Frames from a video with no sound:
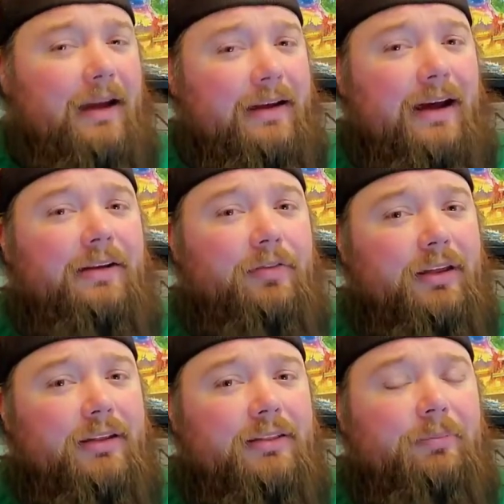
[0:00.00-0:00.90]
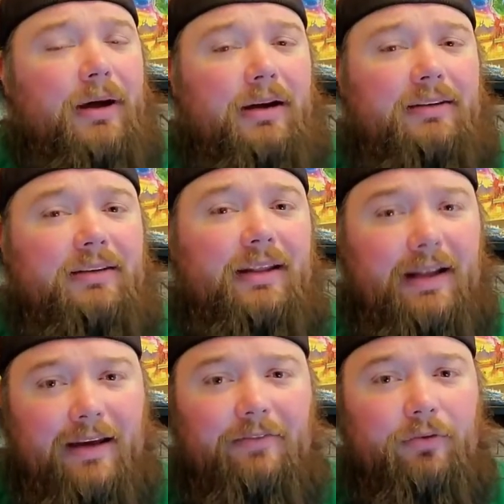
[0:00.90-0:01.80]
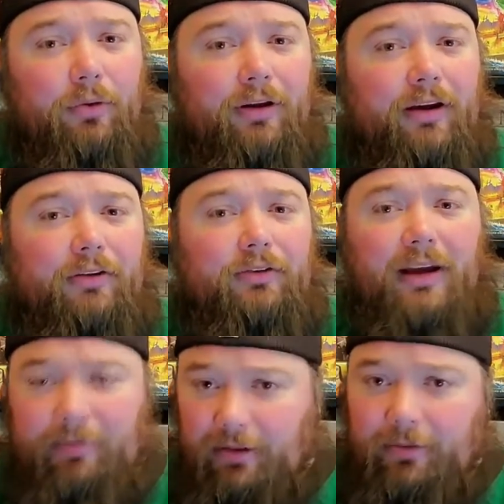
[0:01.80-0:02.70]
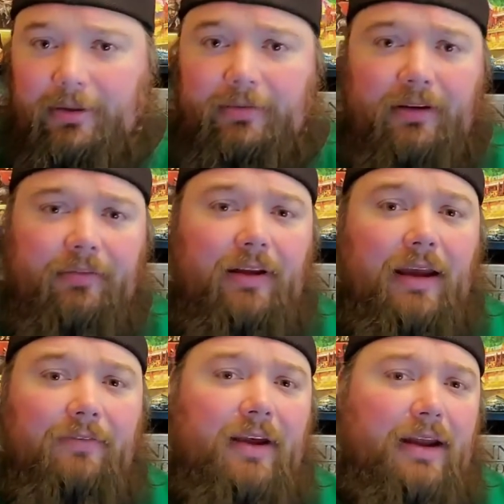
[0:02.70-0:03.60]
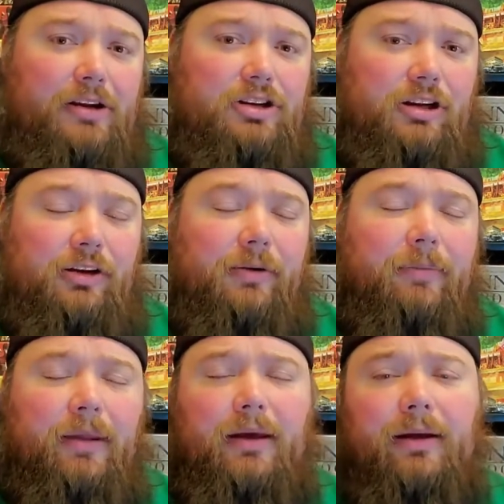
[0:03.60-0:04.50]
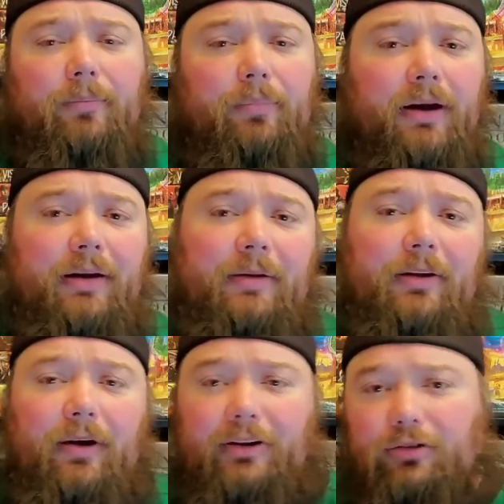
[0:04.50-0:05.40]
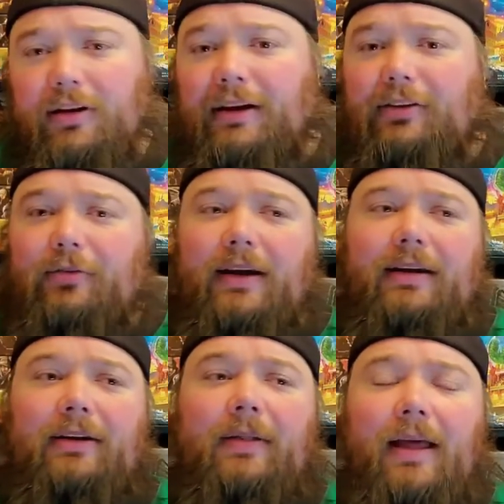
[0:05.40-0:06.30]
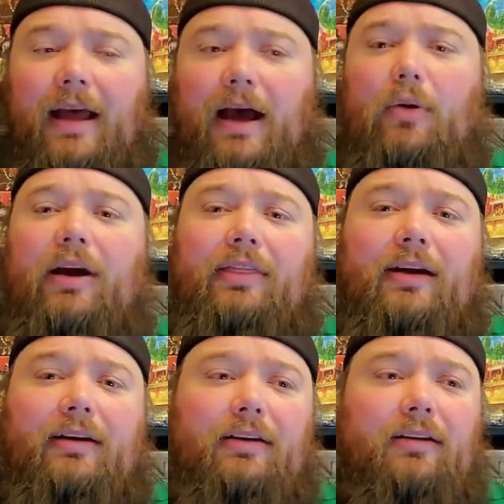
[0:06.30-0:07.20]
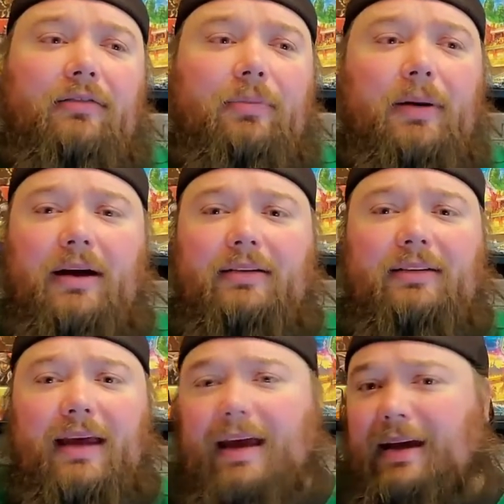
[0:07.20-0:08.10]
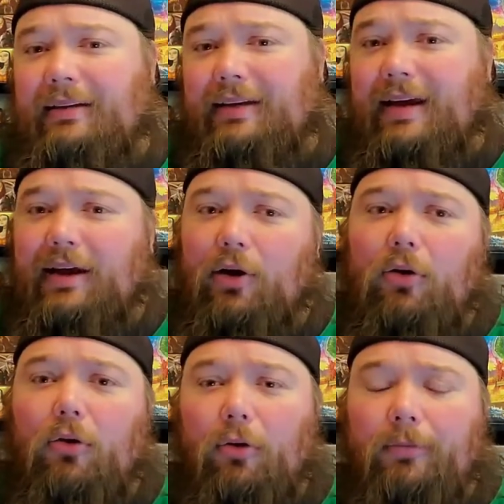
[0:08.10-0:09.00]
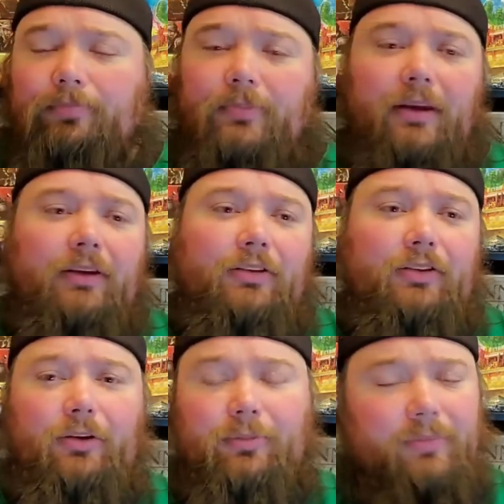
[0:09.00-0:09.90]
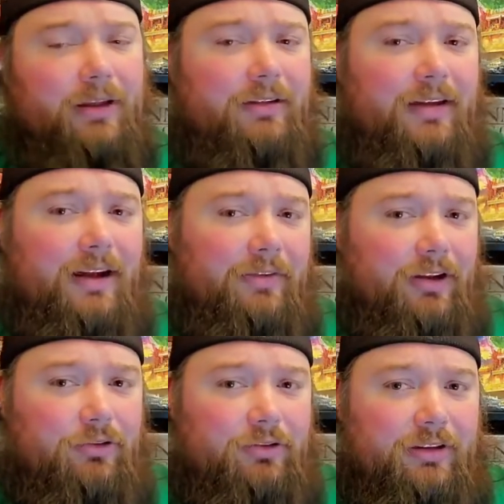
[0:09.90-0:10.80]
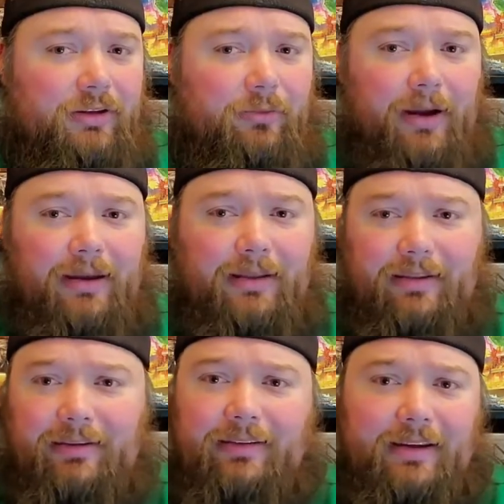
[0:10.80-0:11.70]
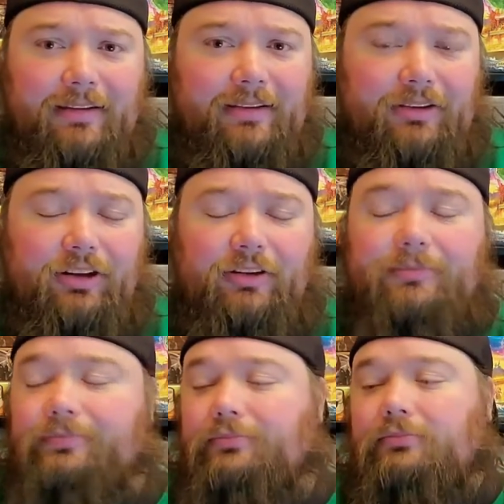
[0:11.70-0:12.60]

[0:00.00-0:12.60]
kind of think the boxes that have four characters have a little bit of an advantage here. But, I tried to rank it how I thought of the box as a whole. So it's kind of interesting ranking these against each other.